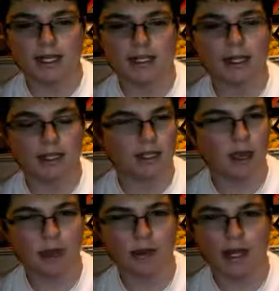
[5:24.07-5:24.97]
and it said
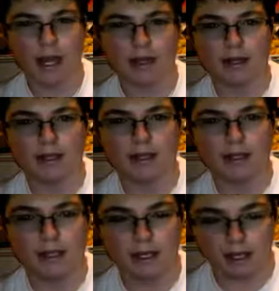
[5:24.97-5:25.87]
Atari on it.
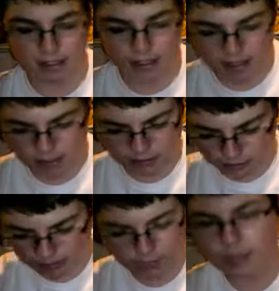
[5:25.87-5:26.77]
And I said, you know,
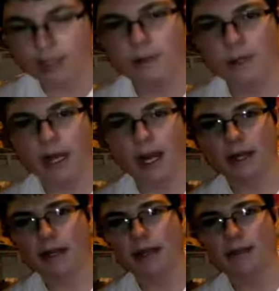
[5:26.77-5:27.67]
what, what, do, you, what do you got
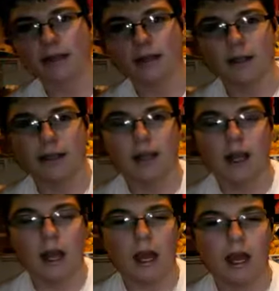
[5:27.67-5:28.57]
on that there?
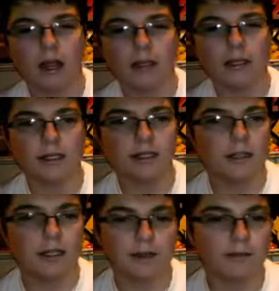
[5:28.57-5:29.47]
Uh, and he
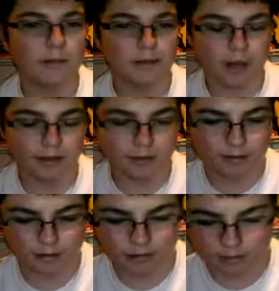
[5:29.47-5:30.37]
didn't have a
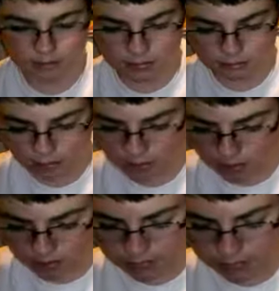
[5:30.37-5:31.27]
price, so,
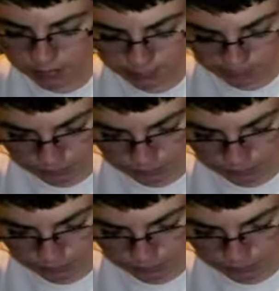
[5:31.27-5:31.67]
um,